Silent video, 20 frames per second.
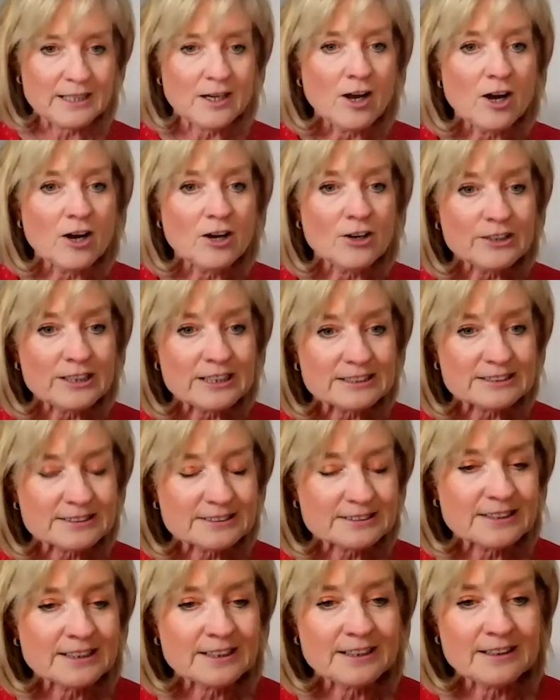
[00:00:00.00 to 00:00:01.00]

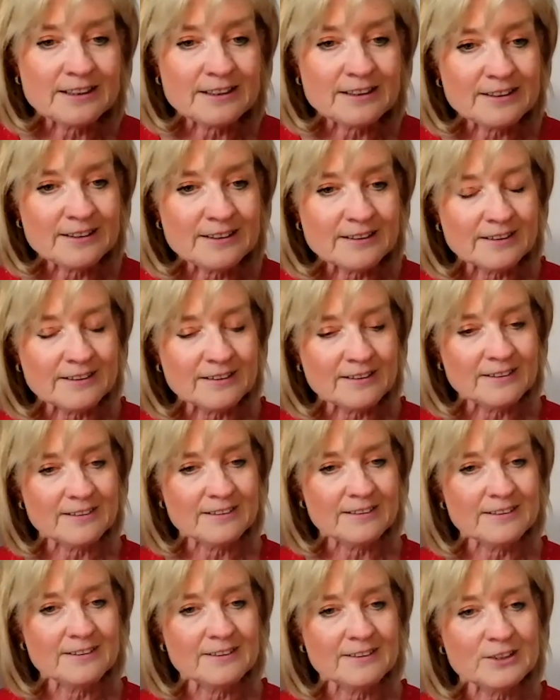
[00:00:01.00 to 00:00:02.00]
harness the
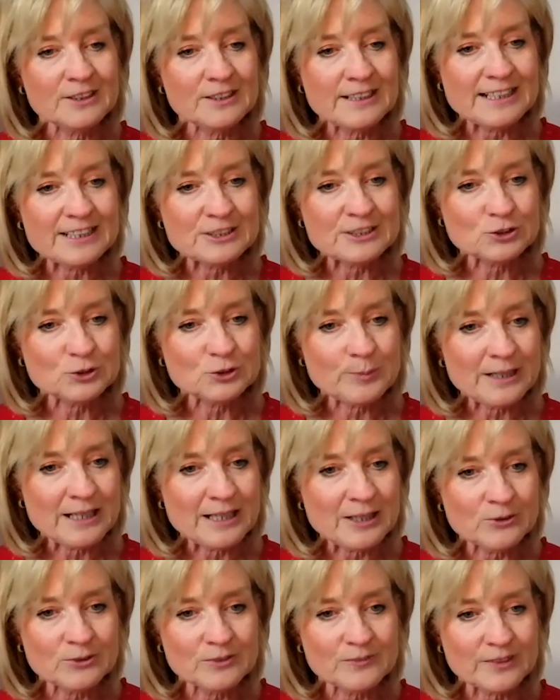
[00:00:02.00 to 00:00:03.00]
natural
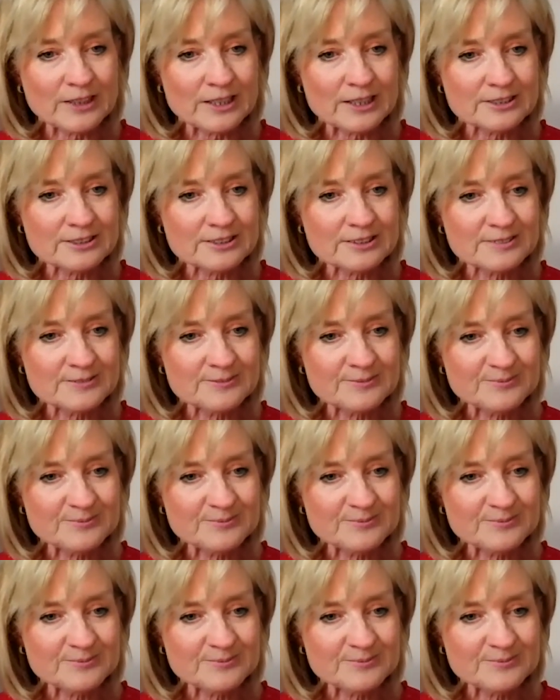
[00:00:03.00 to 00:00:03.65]
power of it?